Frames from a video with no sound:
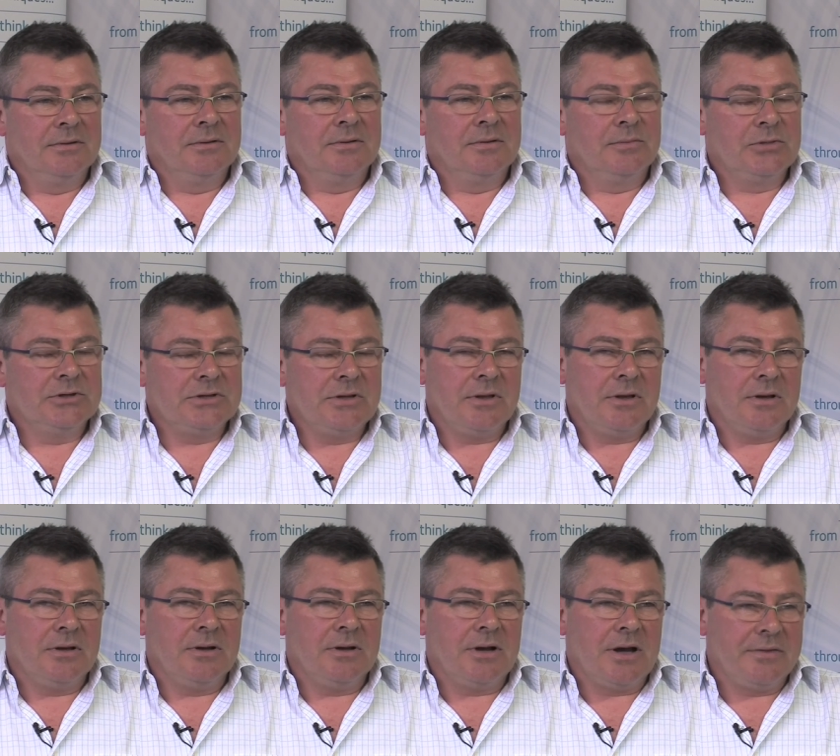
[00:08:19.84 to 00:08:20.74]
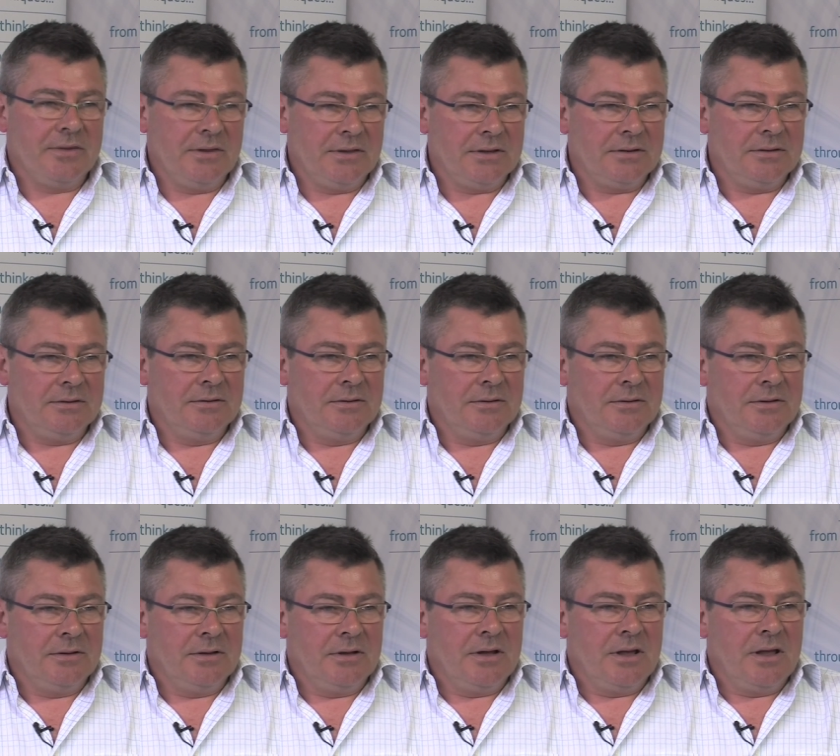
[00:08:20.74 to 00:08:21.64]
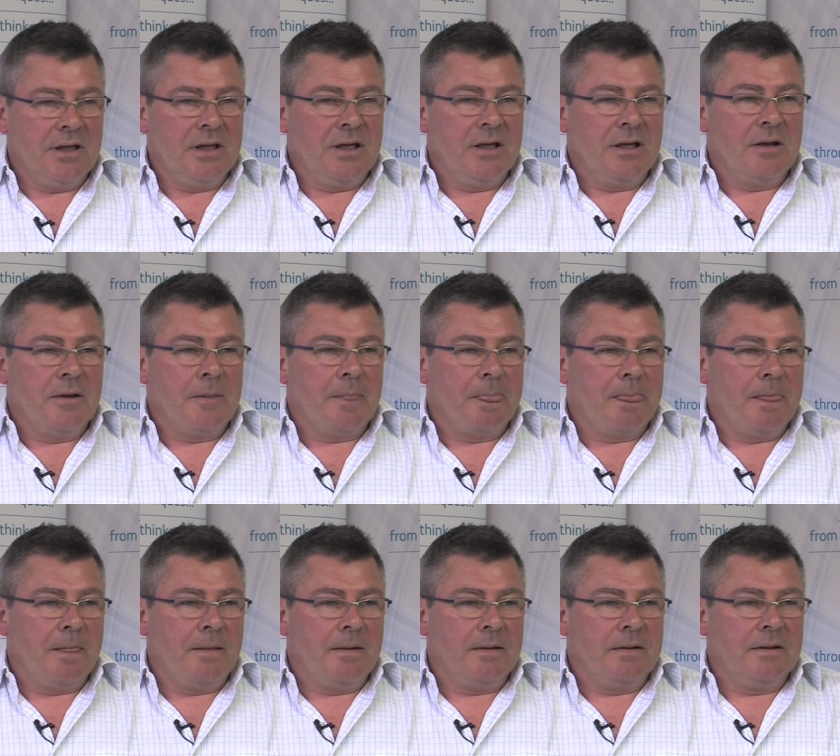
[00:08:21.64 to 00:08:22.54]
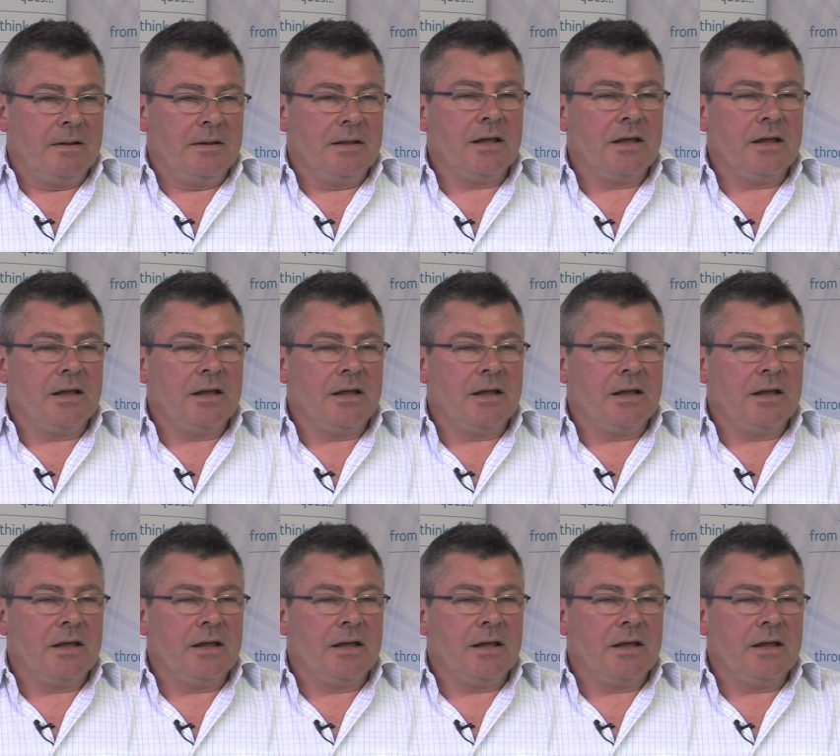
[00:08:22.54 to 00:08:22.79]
So there is a tension in managing information sources.